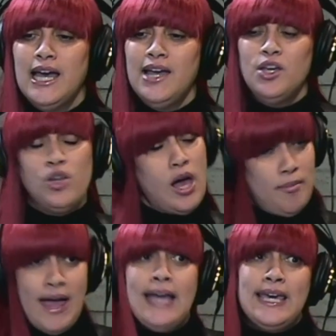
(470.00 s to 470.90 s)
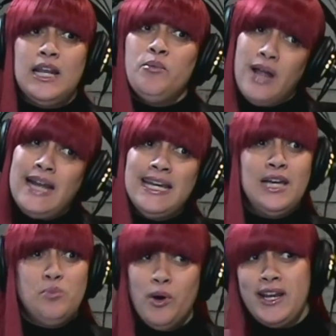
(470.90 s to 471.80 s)
what I
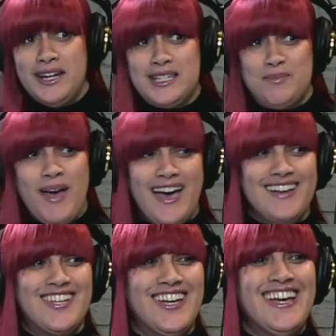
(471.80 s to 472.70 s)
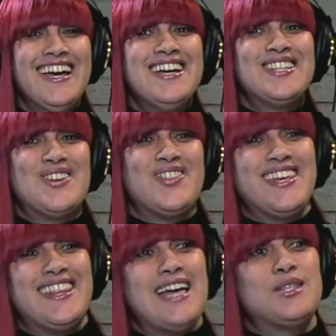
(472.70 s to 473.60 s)
need, want, and expect. Right. So
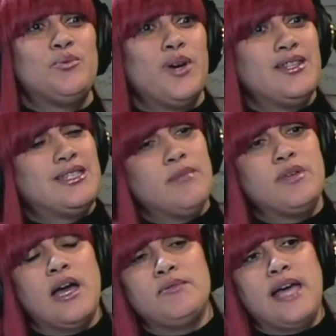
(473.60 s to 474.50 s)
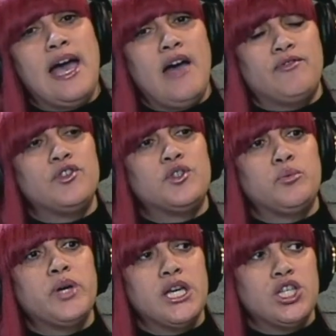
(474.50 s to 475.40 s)
then that's when sometimes I have to
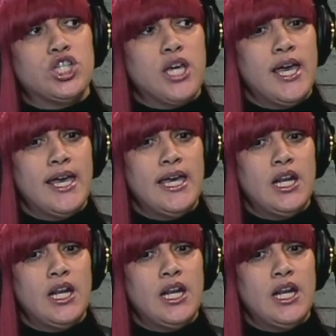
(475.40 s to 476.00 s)
switch, right. and